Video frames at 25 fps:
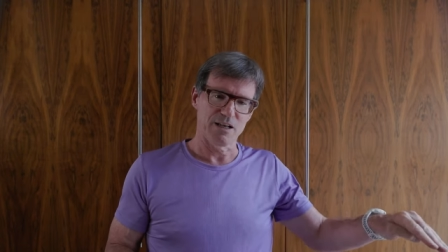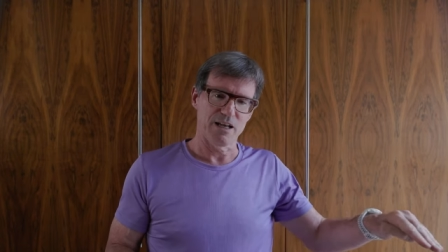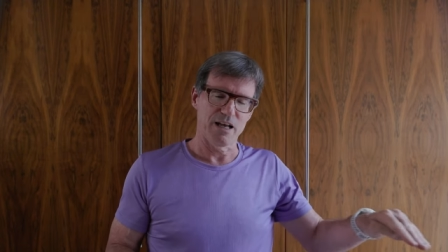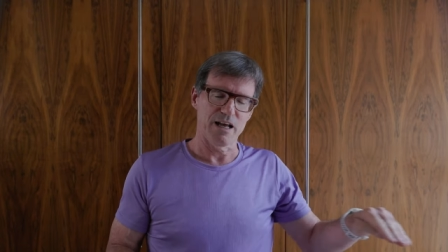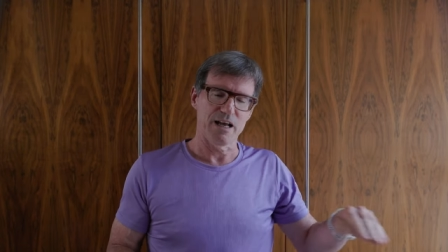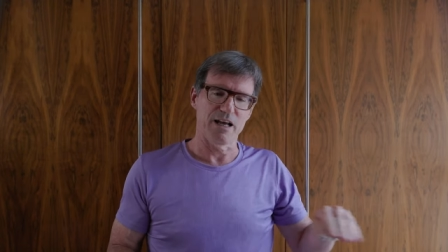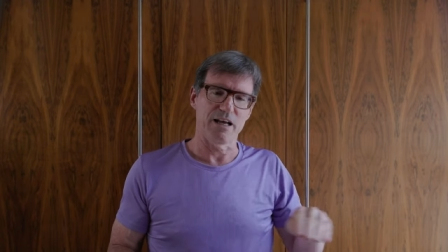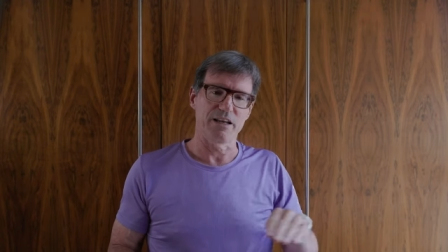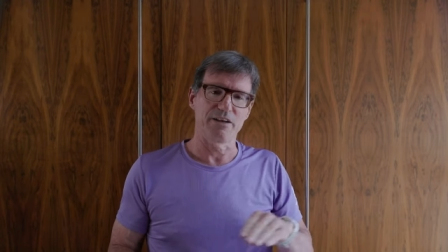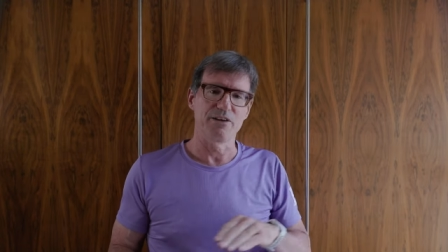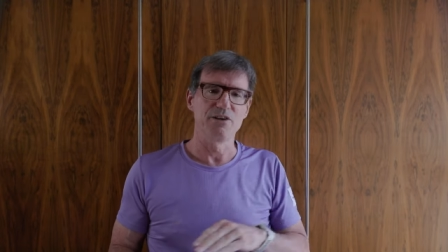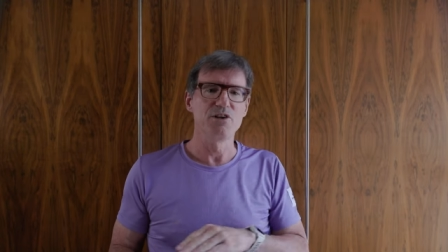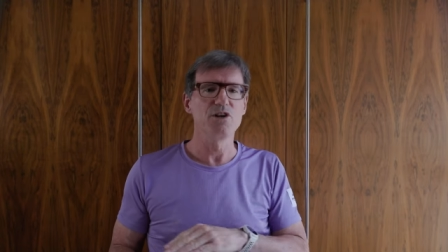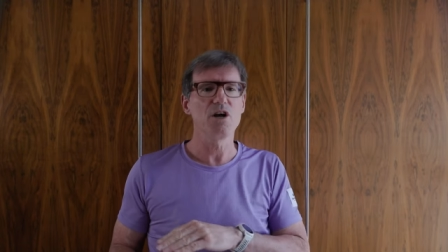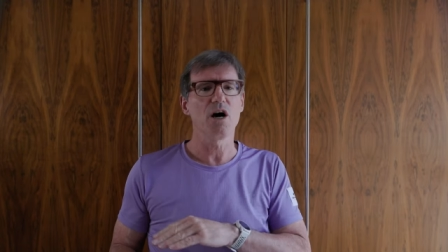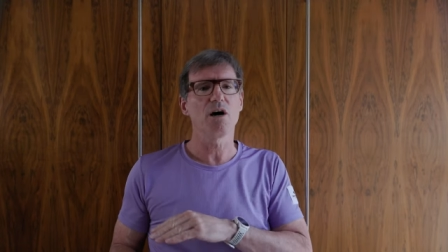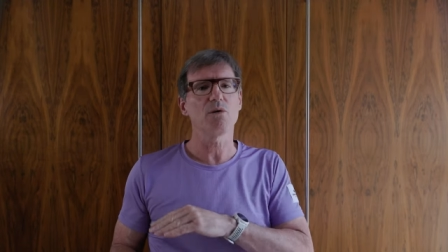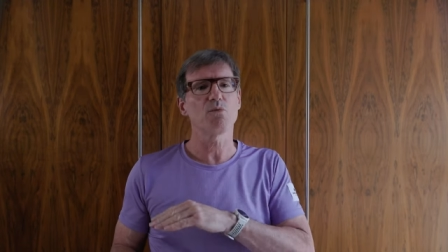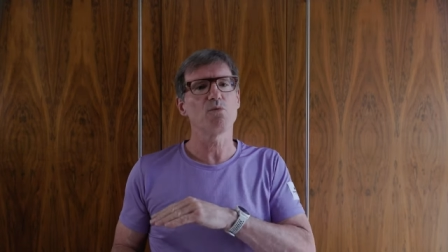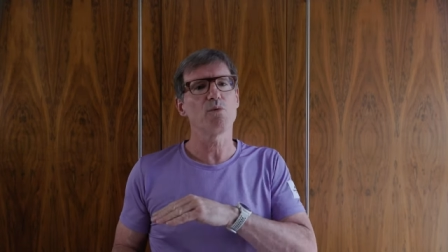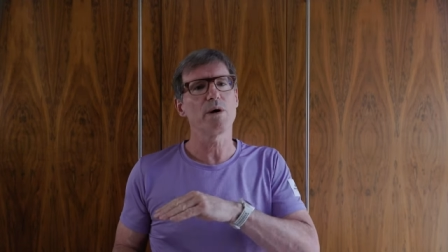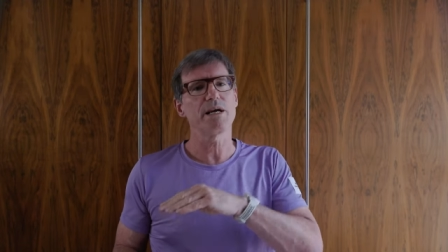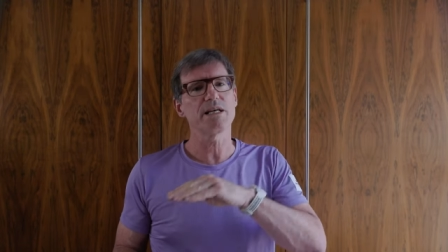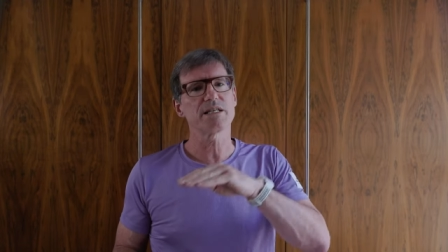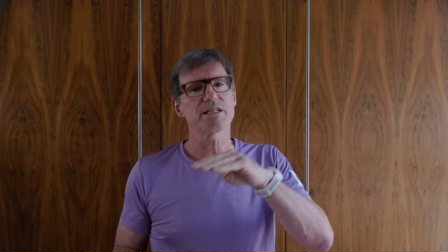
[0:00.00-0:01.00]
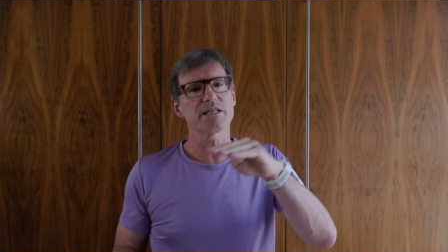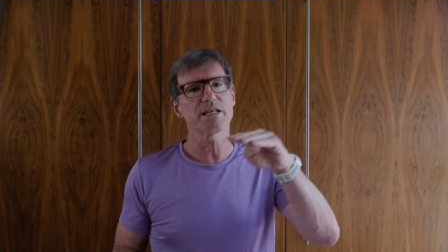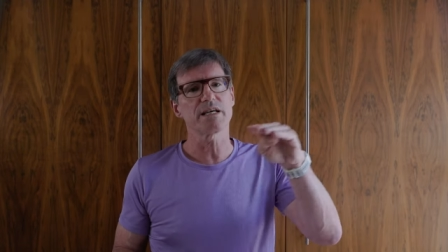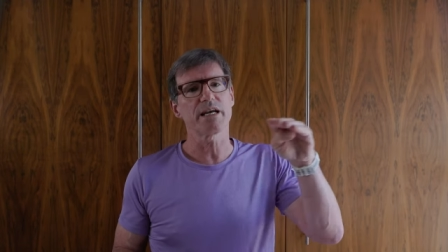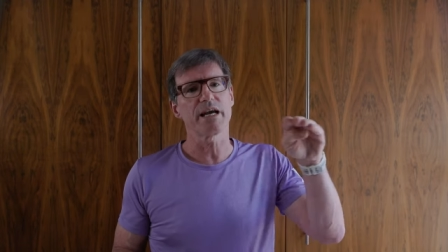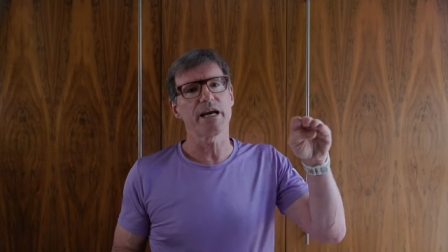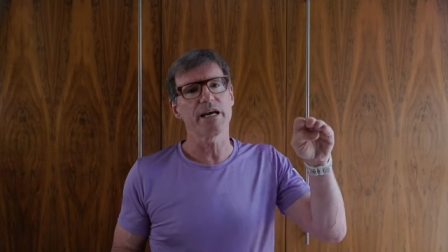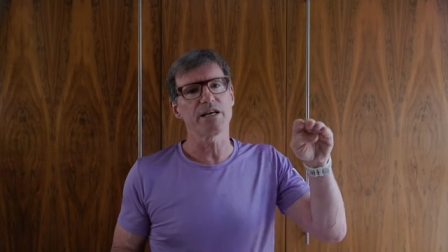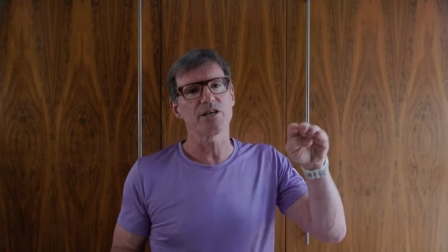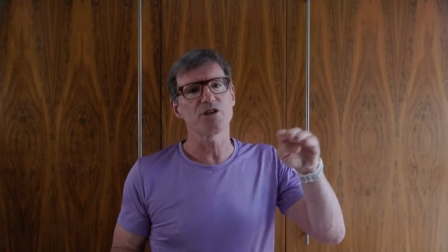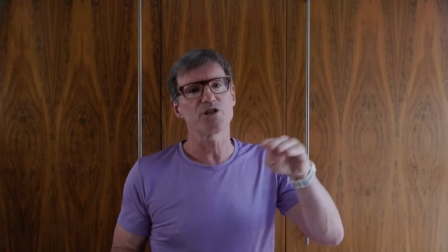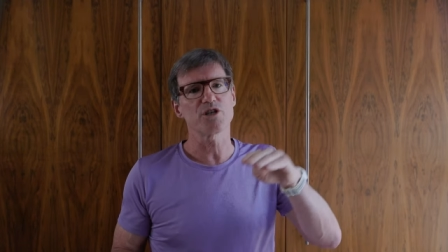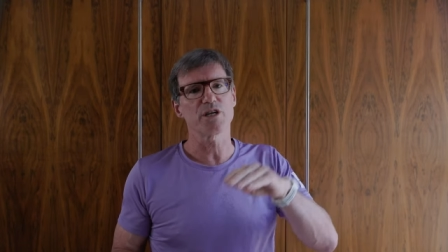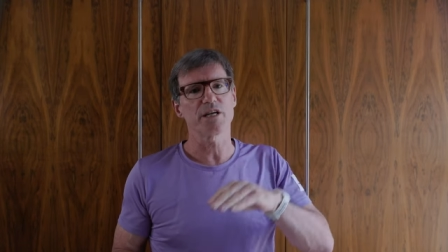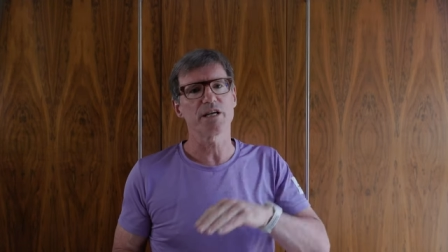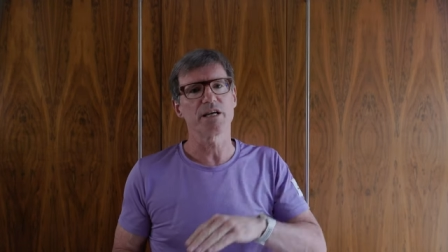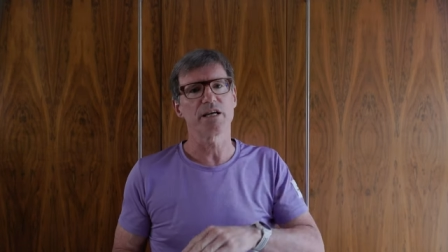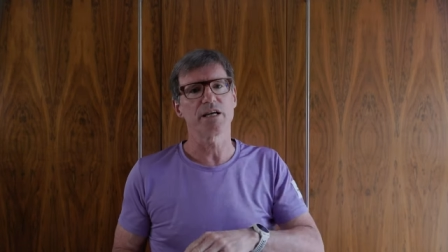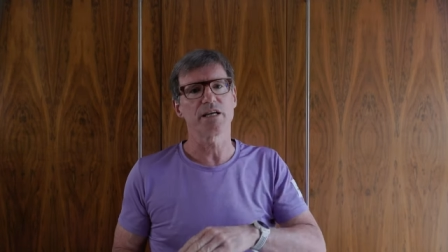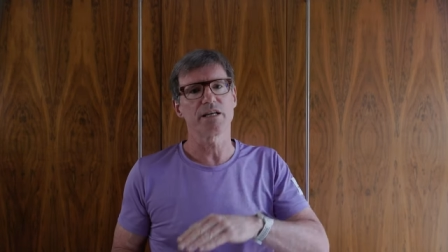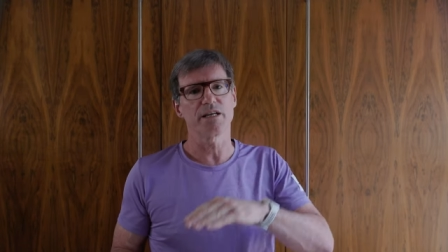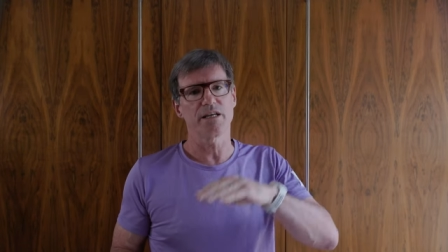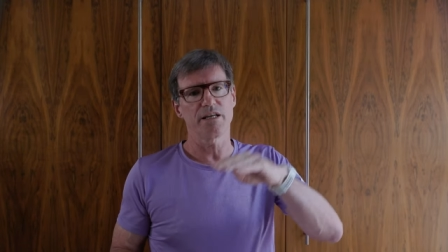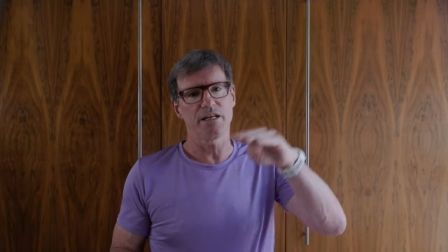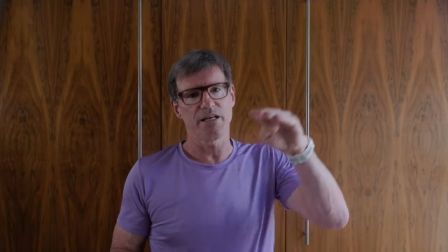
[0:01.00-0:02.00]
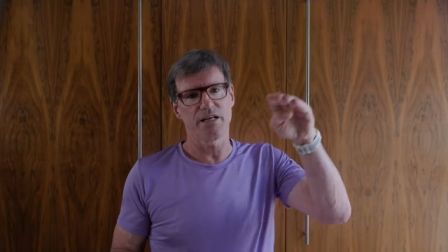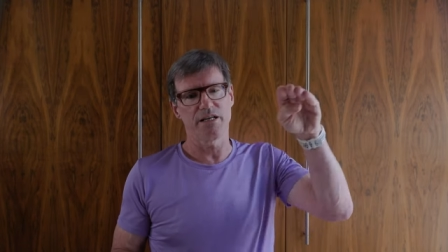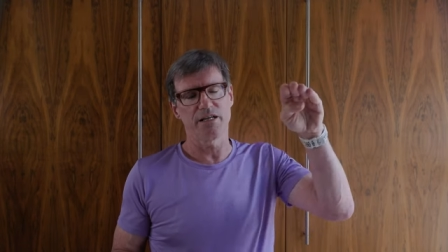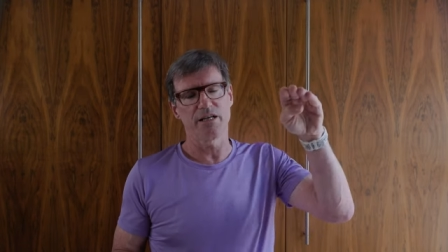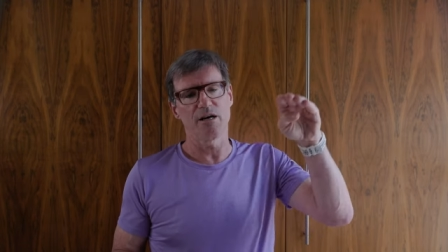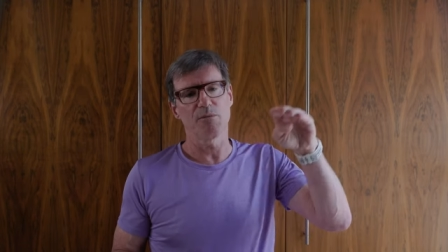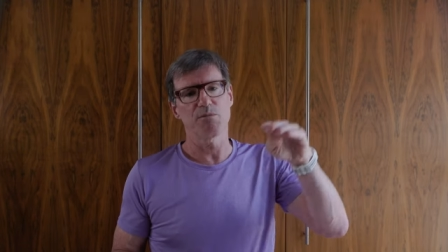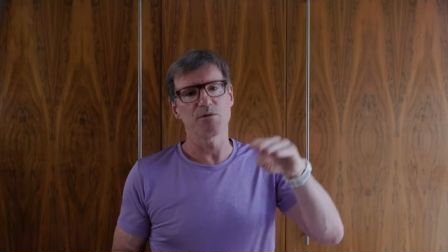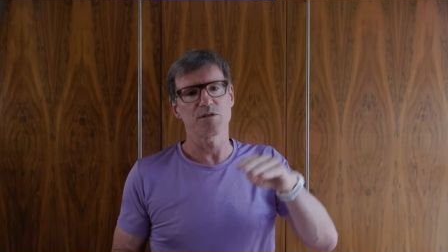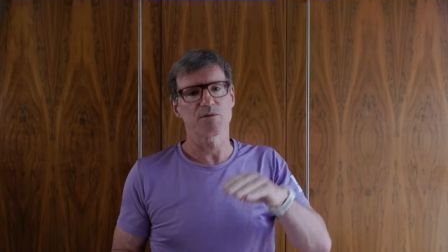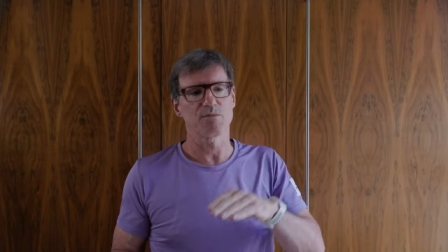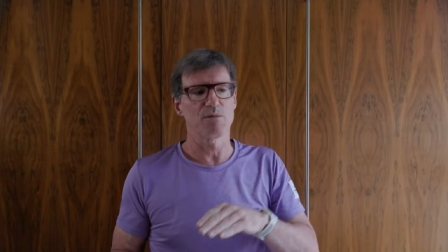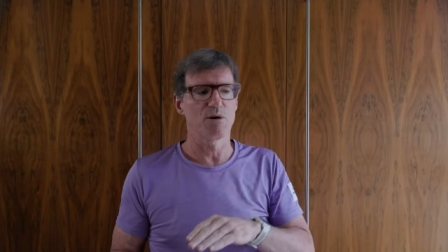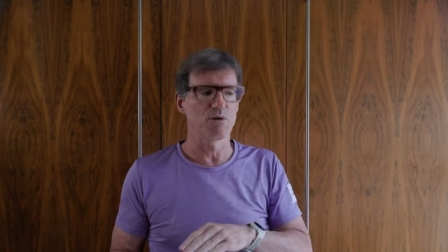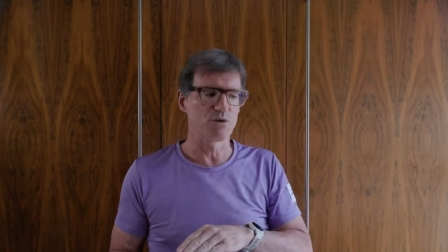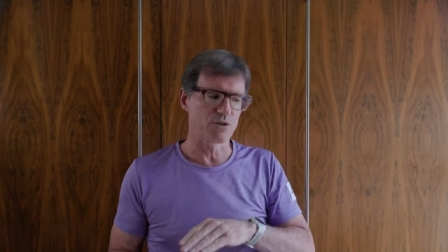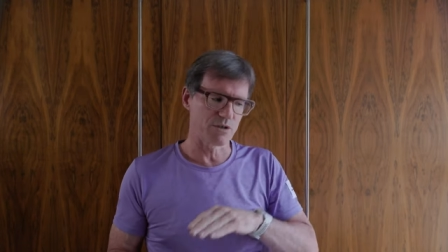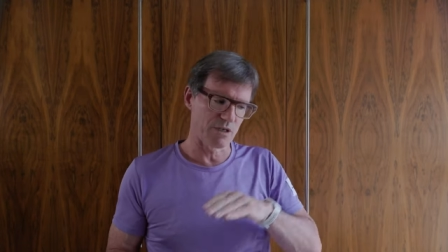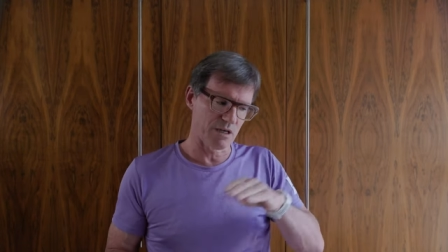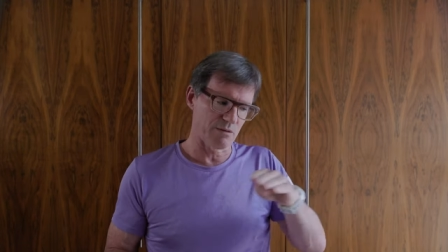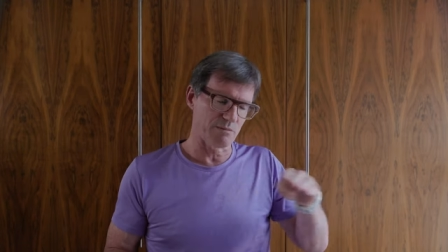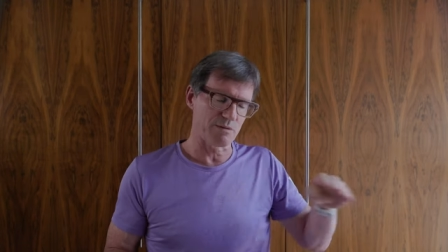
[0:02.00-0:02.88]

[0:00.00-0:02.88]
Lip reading: not wasting energy in the upwards motion.